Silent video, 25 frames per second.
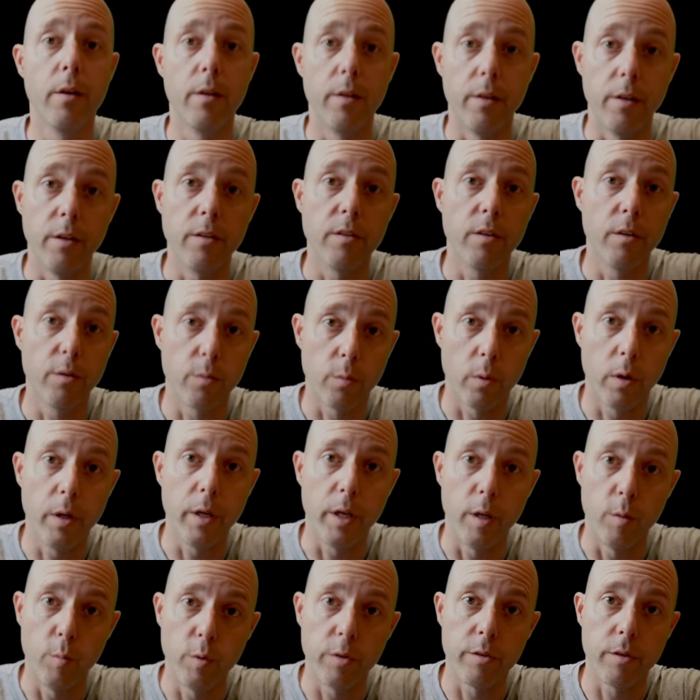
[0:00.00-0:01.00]
This is why
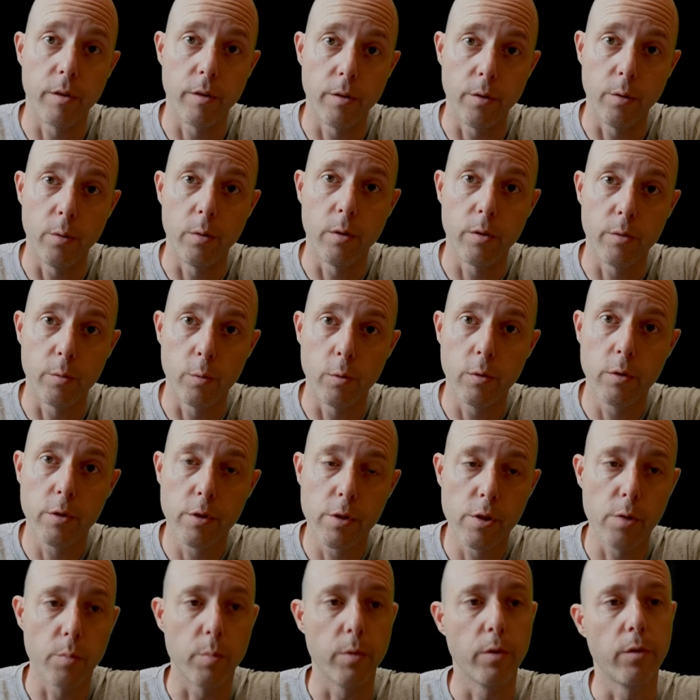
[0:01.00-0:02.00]
Amazon US wouldn't
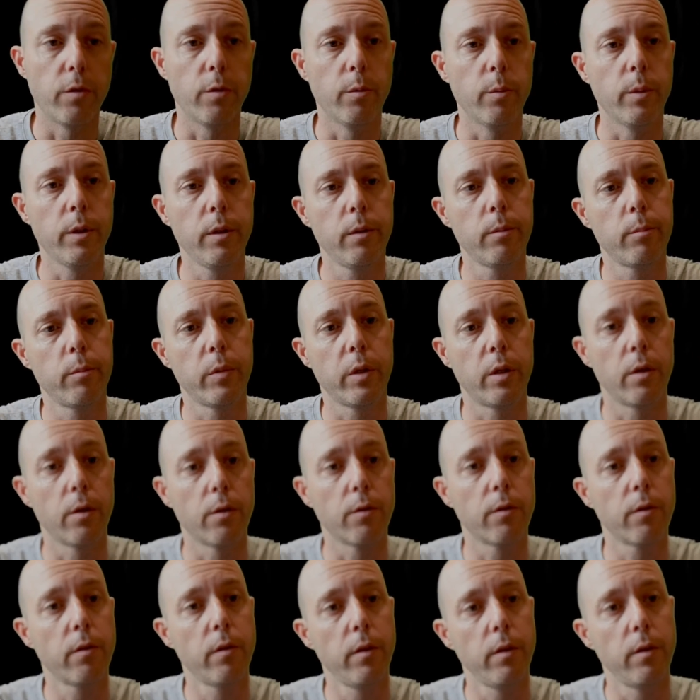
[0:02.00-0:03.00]
ship it to me,
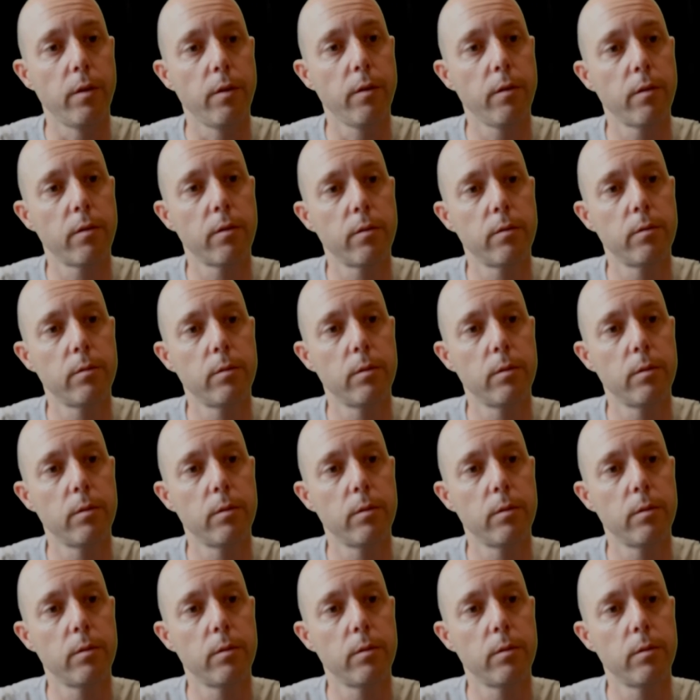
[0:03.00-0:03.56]
because of these.